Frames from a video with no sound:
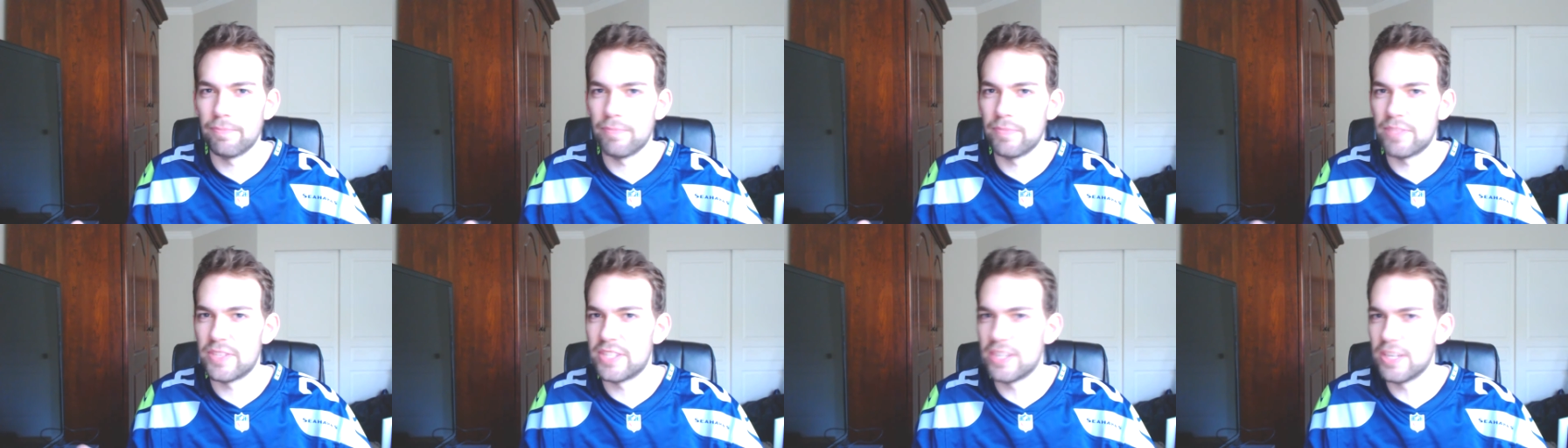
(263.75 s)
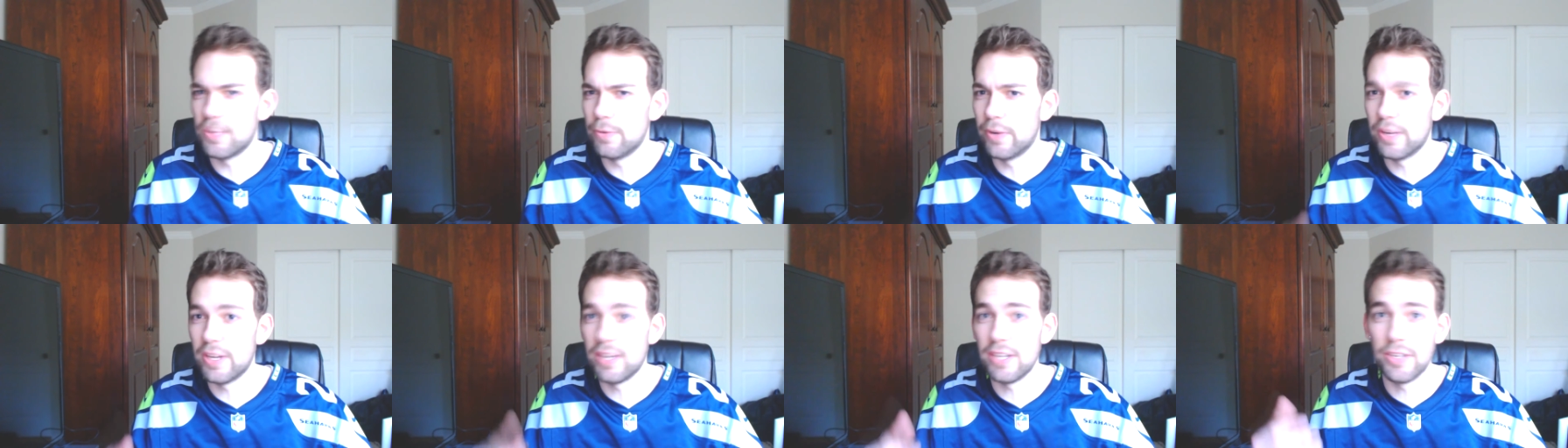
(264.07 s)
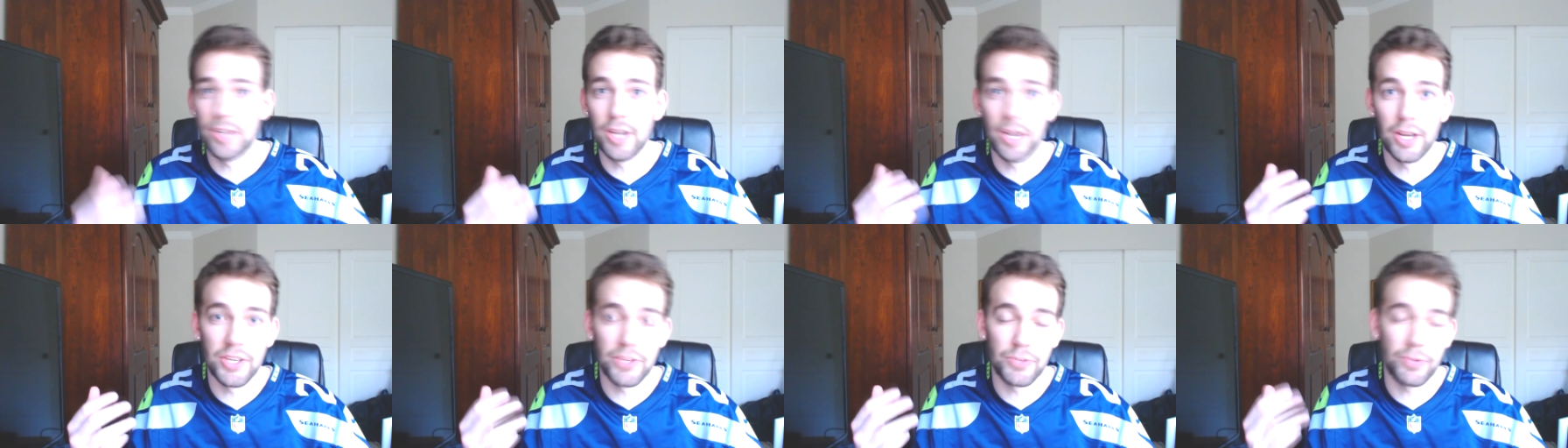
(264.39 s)
see what he
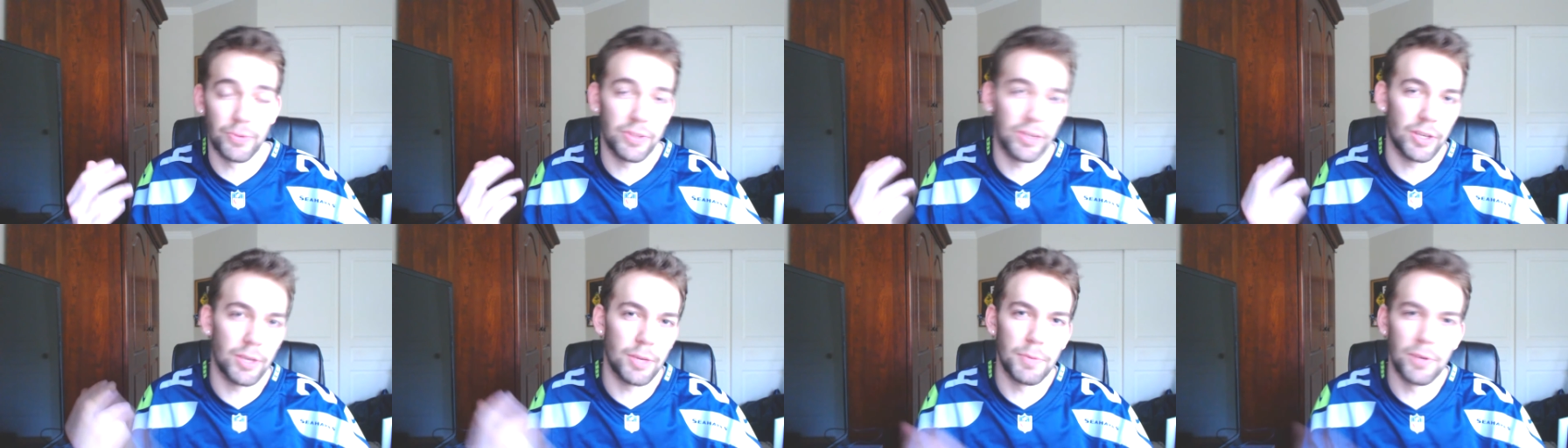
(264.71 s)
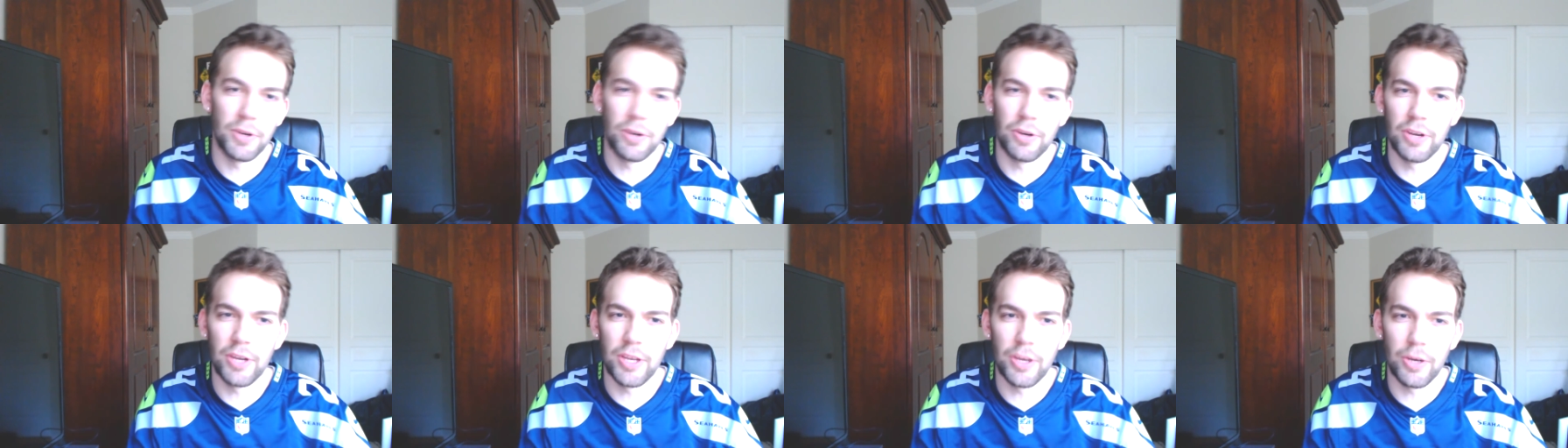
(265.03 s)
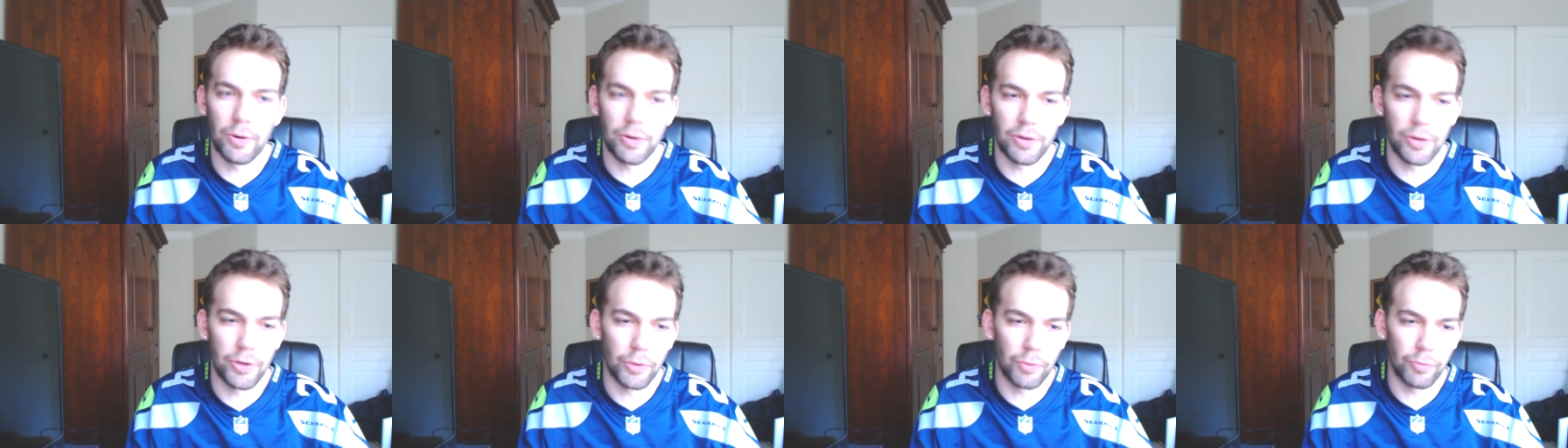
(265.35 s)
does with the community,
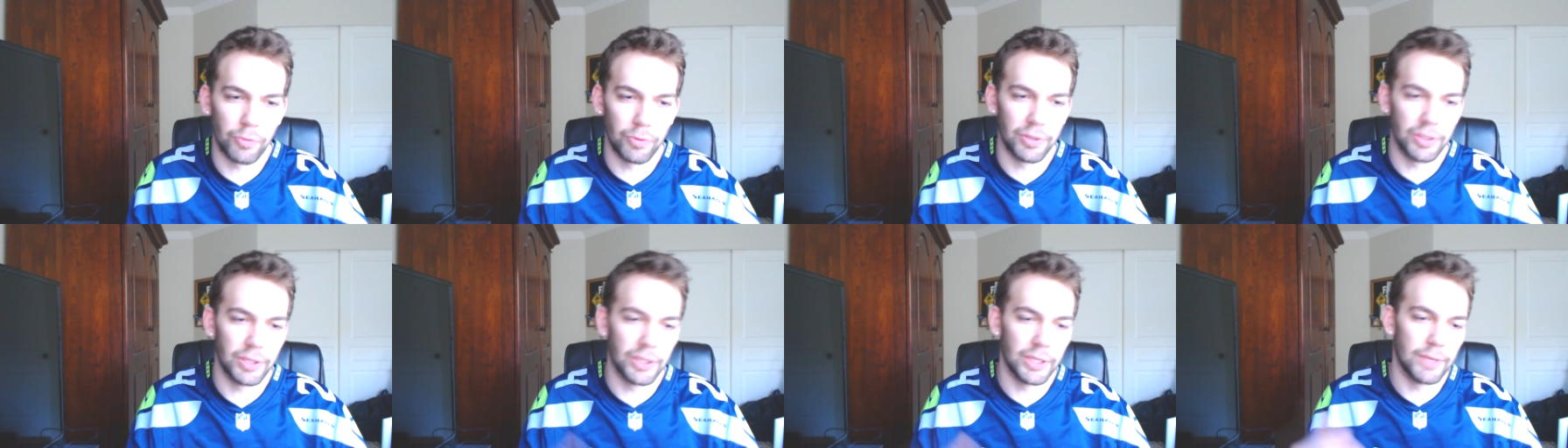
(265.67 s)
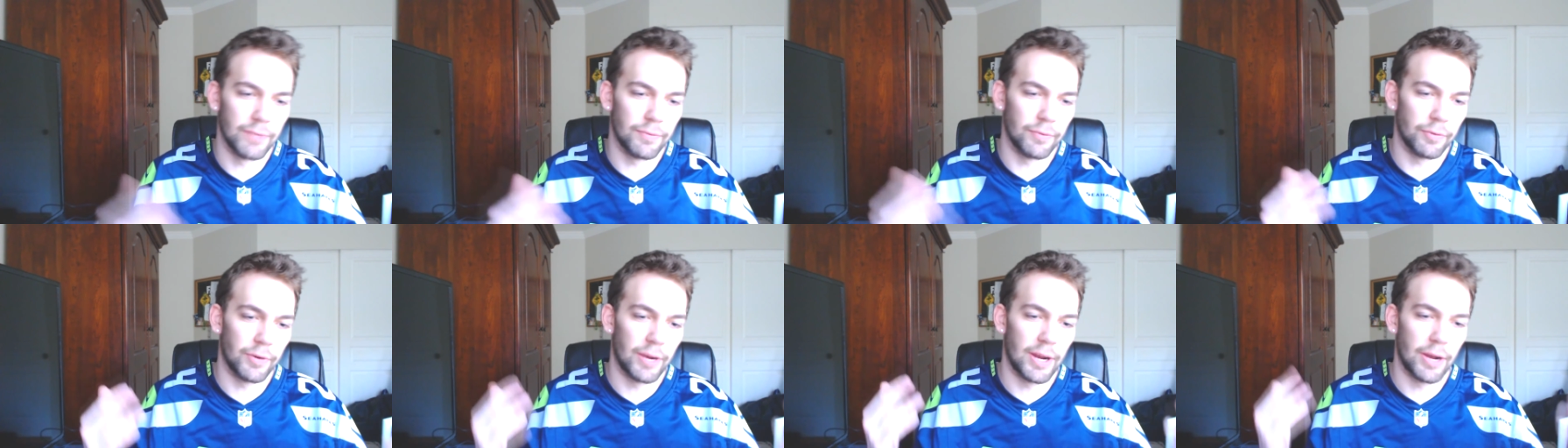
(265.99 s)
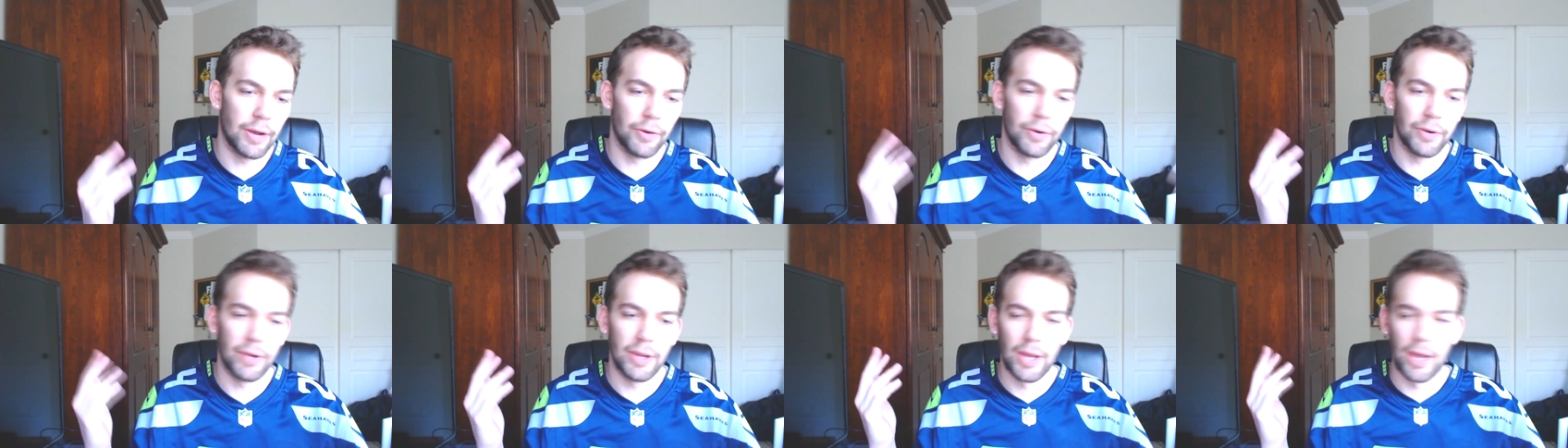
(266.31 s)
or you don't really live
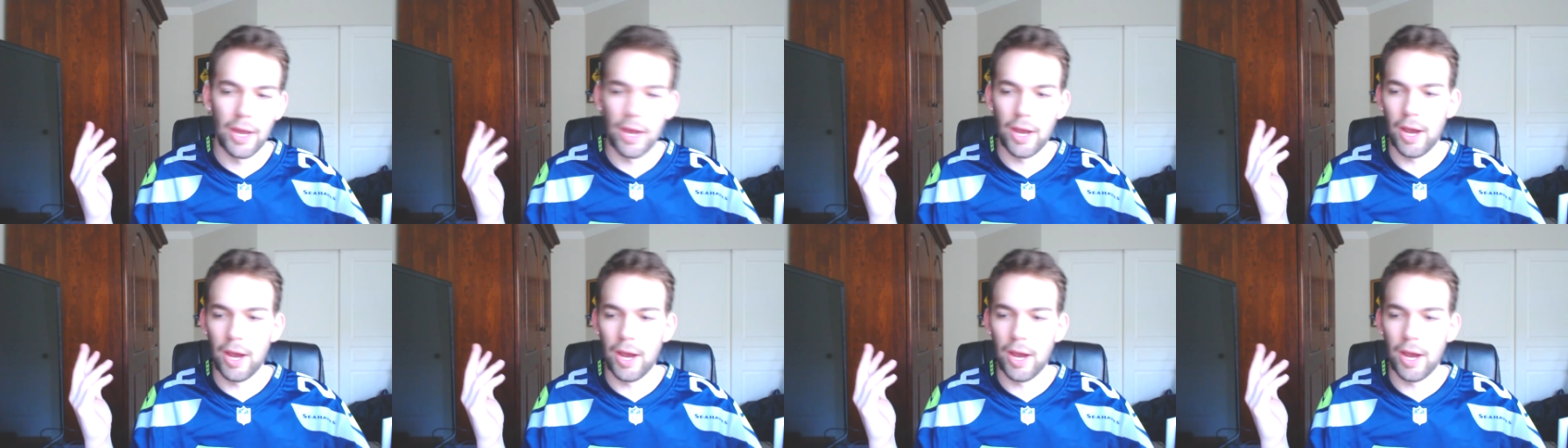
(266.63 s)
around